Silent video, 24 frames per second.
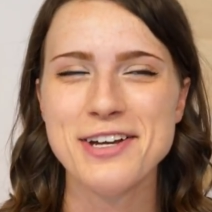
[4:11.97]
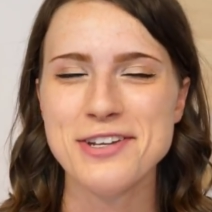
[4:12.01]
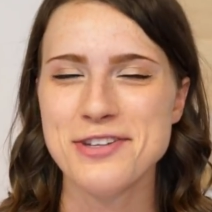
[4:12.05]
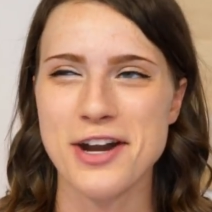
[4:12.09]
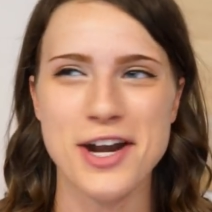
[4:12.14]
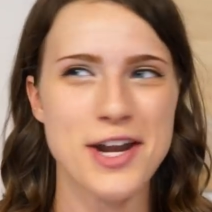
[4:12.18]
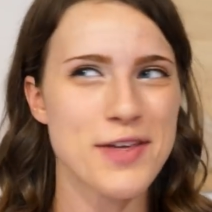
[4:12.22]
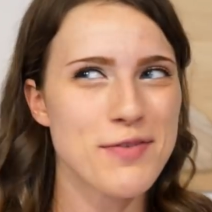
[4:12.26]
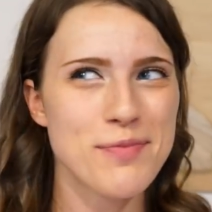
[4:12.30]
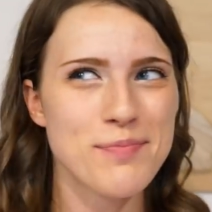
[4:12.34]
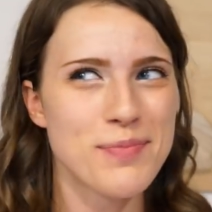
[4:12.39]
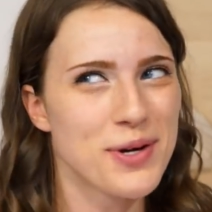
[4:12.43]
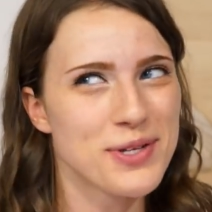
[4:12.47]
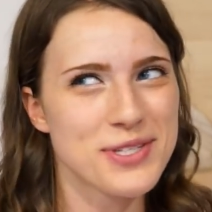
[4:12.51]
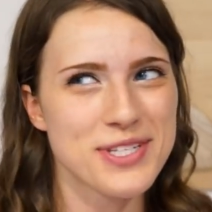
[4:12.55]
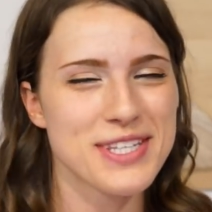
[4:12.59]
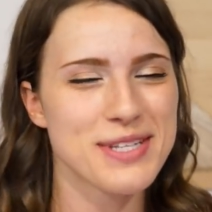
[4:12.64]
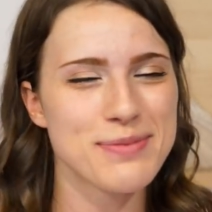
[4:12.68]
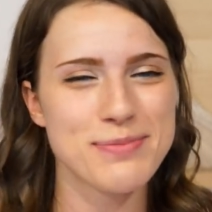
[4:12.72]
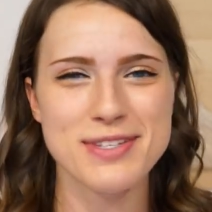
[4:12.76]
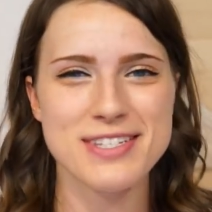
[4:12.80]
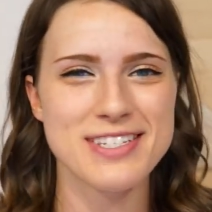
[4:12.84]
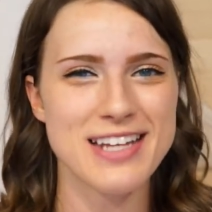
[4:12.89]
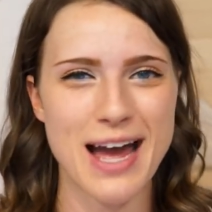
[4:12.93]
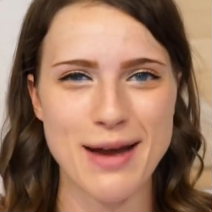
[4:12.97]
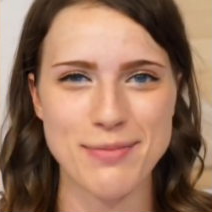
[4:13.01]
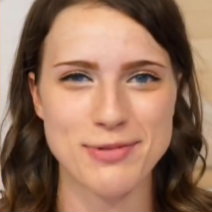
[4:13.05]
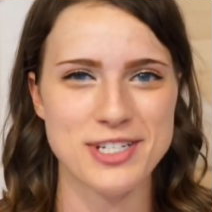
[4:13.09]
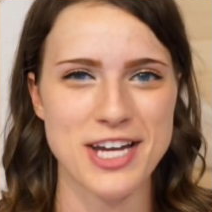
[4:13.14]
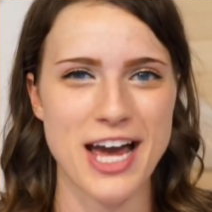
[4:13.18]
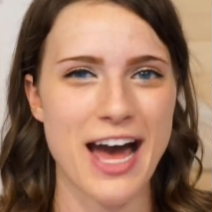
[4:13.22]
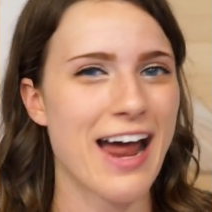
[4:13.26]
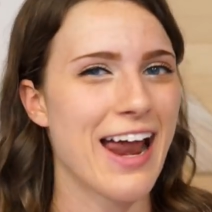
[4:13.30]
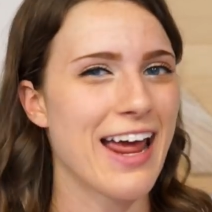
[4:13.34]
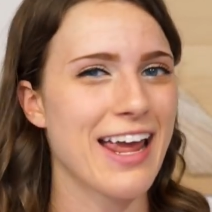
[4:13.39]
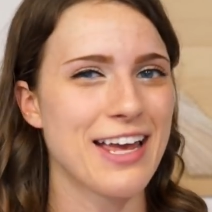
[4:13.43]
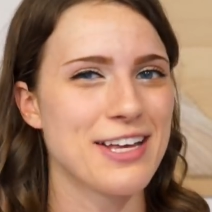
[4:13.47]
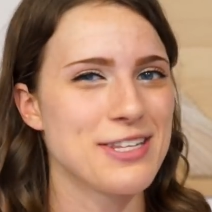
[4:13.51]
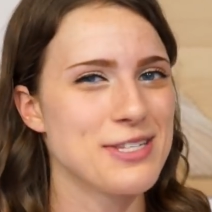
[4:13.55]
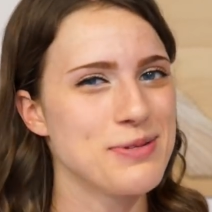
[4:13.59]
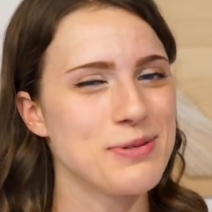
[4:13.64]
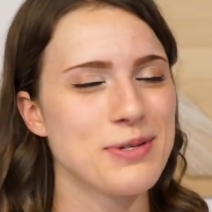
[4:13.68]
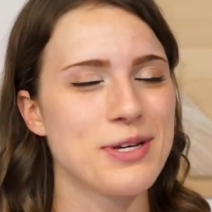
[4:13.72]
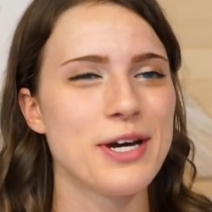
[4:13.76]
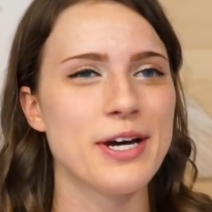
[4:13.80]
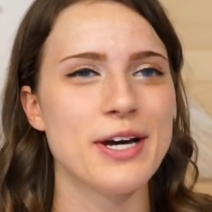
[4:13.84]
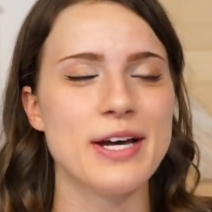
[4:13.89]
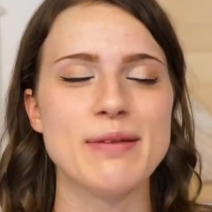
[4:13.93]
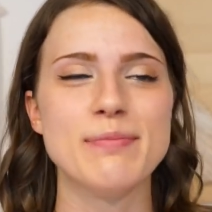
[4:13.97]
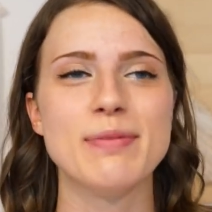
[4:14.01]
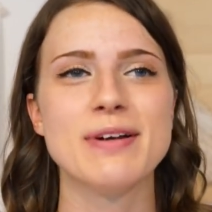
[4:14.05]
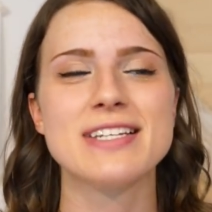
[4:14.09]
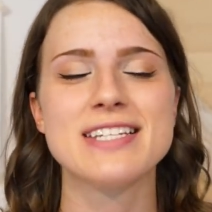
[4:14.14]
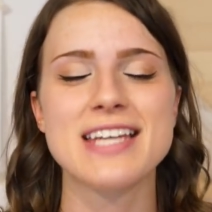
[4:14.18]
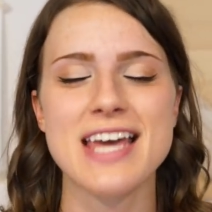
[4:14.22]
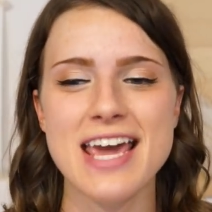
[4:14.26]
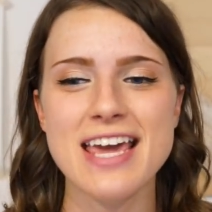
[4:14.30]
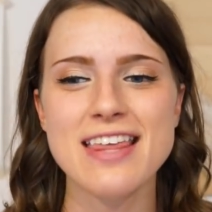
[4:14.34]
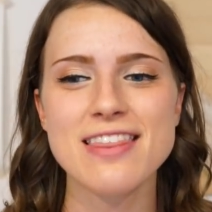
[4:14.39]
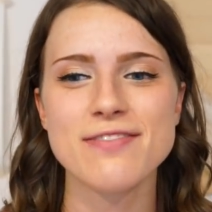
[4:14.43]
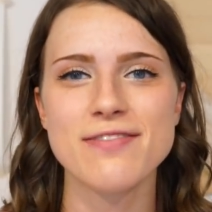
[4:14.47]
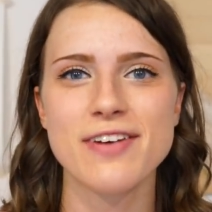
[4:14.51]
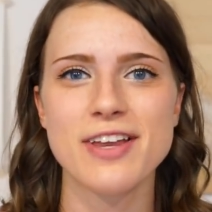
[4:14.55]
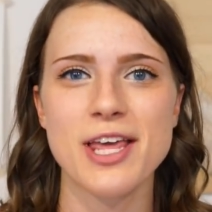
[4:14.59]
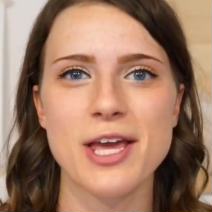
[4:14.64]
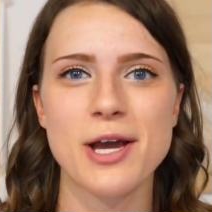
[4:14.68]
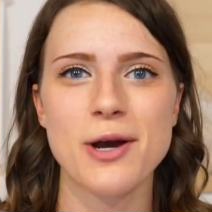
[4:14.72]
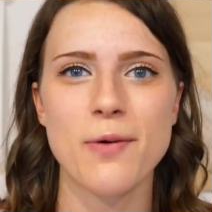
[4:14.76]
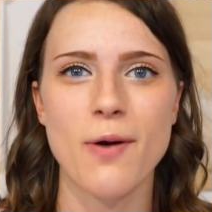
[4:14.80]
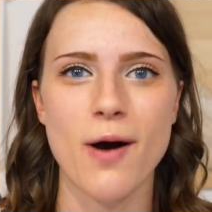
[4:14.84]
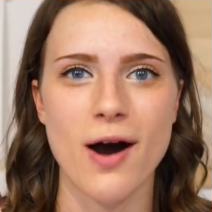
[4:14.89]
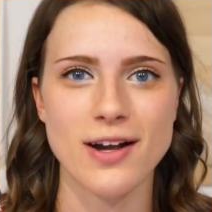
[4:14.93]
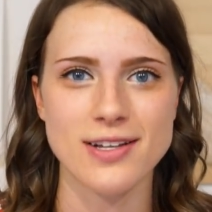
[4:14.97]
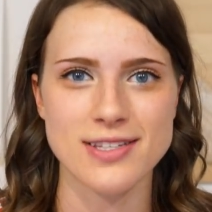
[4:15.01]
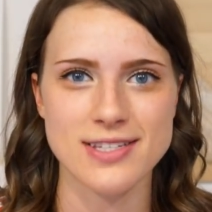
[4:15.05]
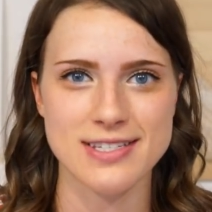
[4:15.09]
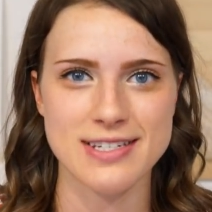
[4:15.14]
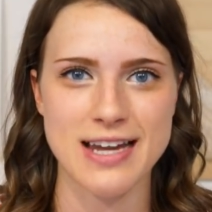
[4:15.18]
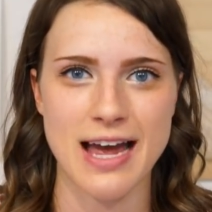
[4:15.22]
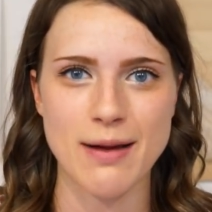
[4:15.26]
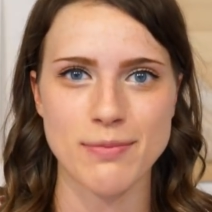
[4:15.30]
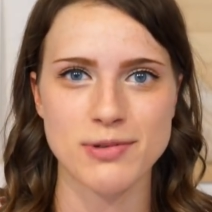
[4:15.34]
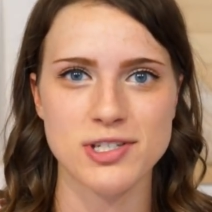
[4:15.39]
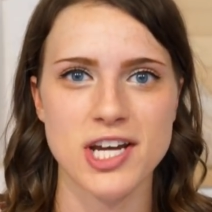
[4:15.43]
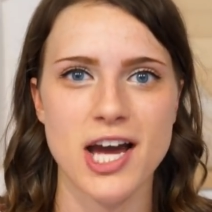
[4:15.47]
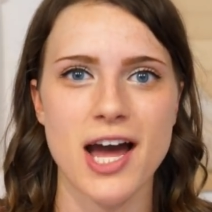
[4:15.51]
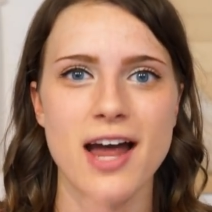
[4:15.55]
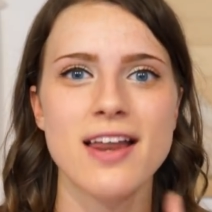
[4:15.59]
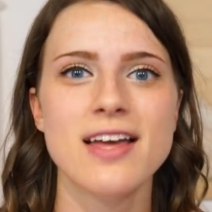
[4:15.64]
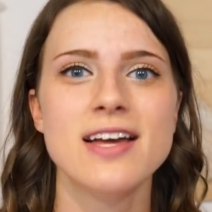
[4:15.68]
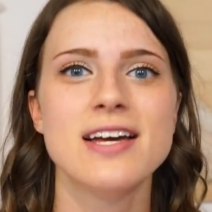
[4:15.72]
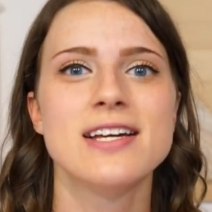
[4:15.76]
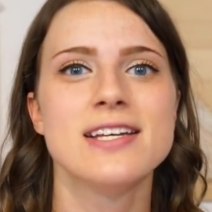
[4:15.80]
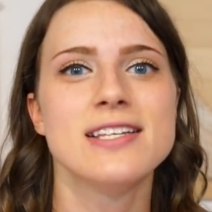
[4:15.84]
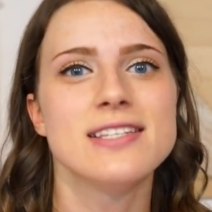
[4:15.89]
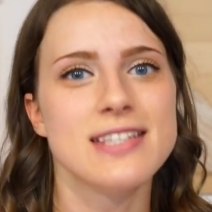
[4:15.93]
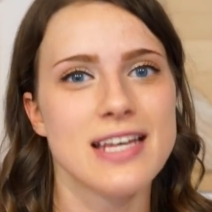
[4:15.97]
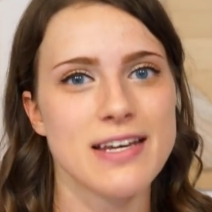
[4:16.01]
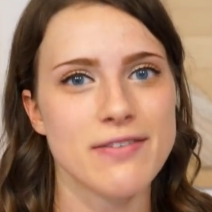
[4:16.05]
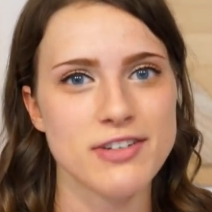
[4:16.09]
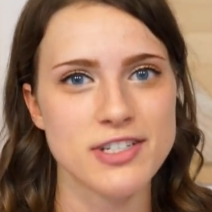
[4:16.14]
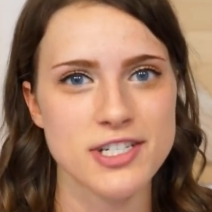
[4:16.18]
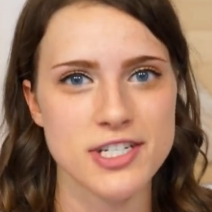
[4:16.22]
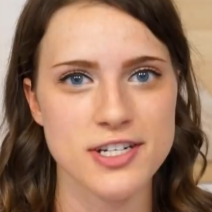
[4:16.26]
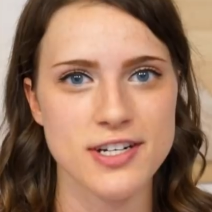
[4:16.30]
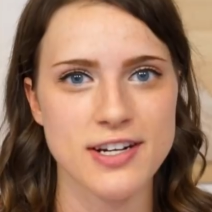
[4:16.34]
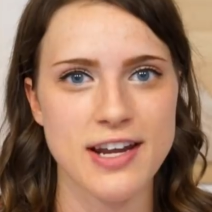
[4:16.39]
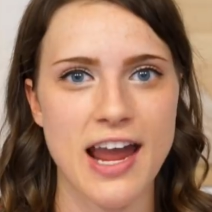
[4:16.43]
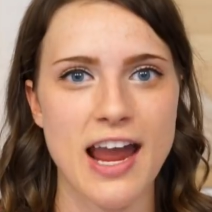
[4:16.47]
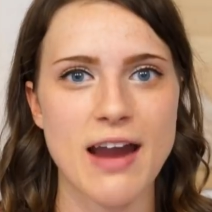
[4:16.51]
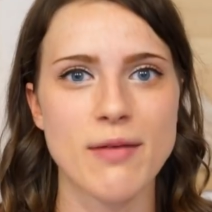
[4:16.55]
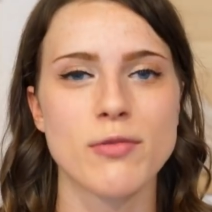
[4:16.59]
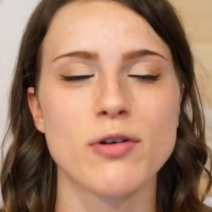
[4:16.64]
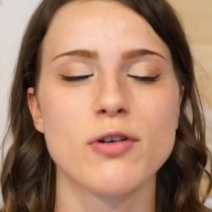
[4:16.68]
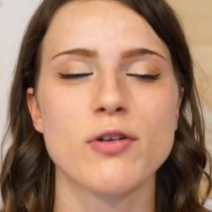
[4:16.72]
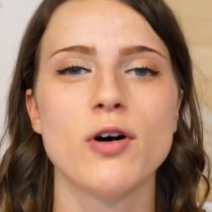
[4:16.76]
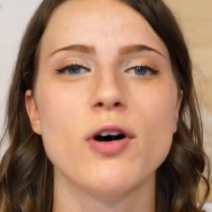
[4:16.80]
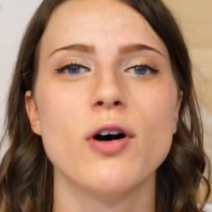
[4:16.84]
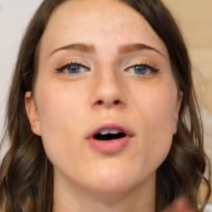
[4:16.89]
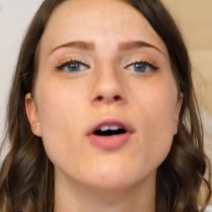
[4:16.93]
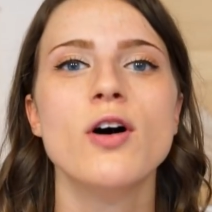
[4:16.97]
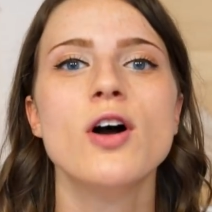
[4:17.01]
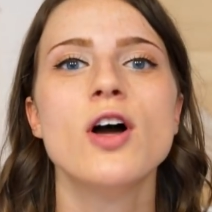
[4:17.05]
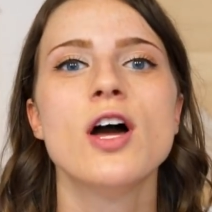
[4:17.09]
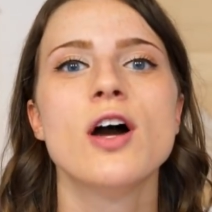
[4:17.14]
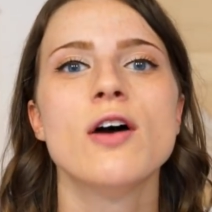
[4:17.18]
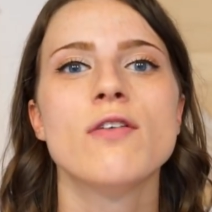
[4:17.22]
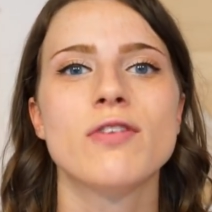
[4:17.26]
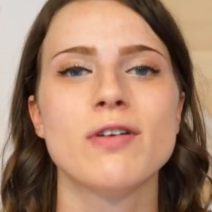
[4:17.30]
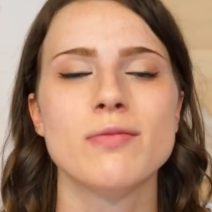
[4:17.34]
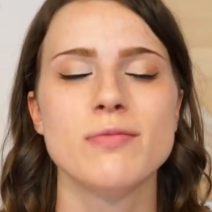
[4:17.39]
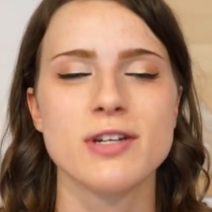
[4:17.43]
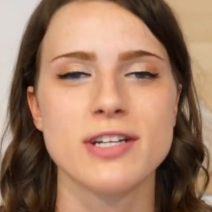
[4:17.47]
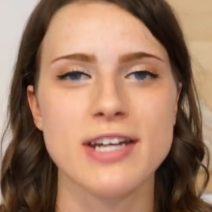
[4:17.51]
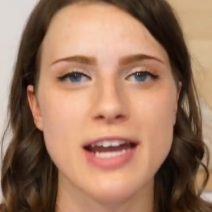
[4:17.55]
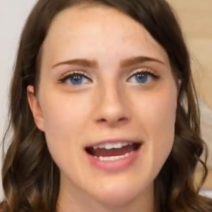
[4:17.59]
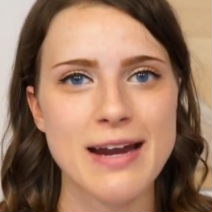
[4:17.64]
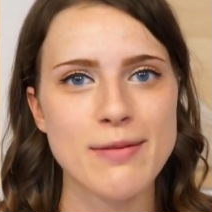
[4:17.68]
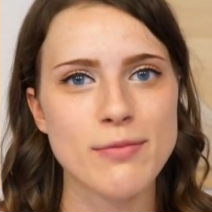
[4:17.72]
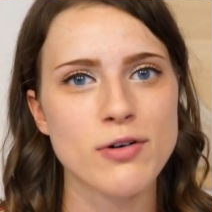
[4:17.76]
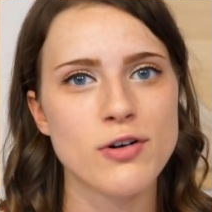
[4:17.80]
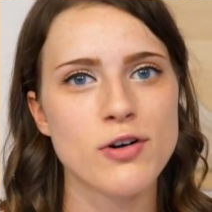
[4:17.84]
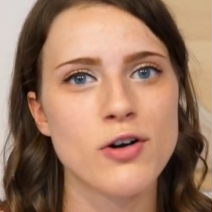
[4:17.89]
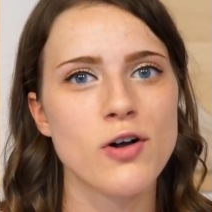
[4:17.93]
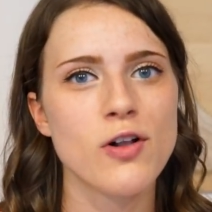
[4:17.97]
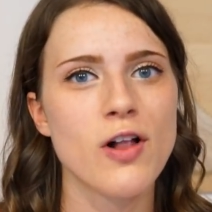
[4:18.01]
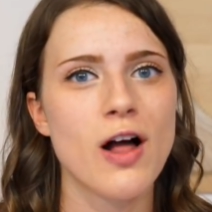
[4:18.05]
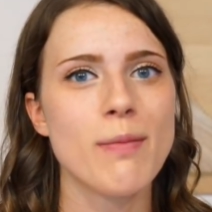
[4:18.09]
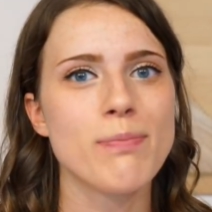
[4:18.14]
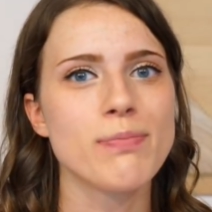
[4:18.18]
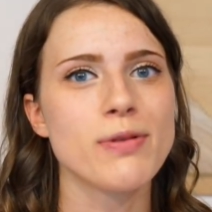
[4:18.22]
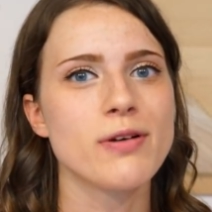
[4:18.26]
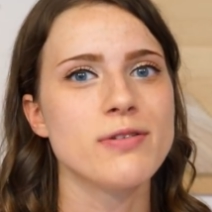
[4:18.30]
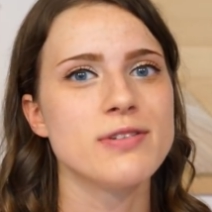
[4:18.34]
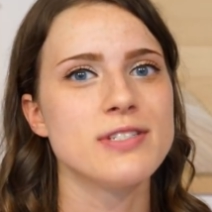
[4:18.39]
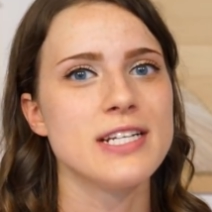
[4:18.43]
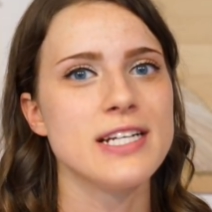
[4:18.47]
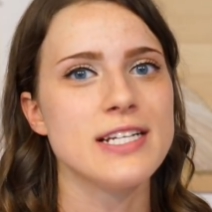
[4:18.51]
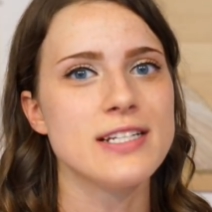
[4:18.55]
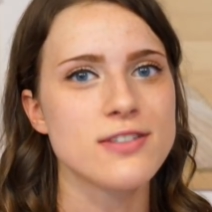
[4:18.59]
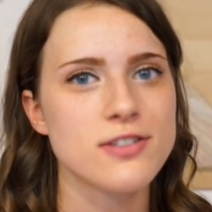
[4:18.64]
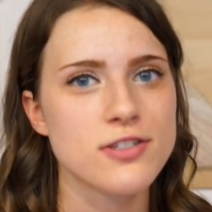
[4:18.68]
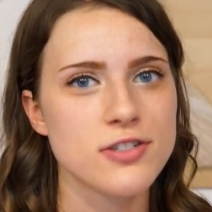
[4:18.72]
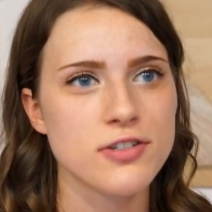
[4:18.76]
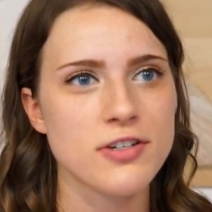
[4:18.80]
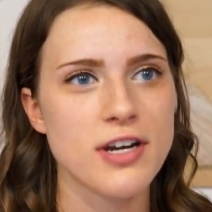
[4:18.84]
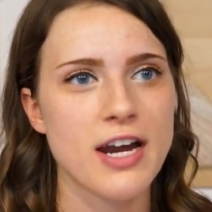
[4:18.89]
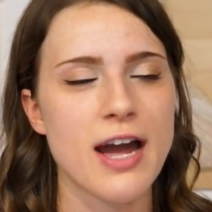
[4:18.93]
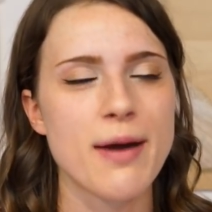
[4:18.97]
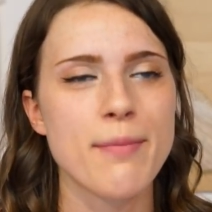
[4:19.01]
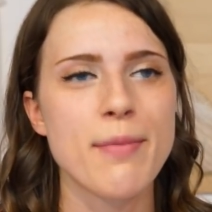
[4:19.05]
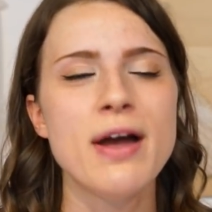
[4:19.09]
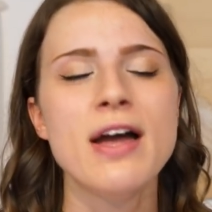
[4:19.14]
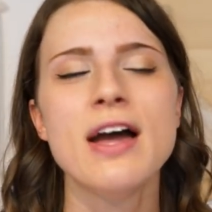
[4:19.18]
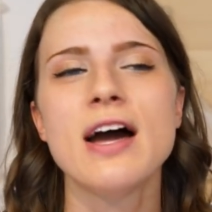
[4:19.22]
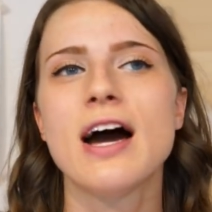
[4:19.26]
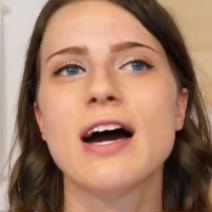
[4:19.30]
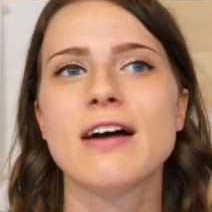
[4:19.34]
Not even posting them to Snapchat, I guess you could, but take the video on Snapchat, save it to your camera roll, from your camera roll, upload to Instagram.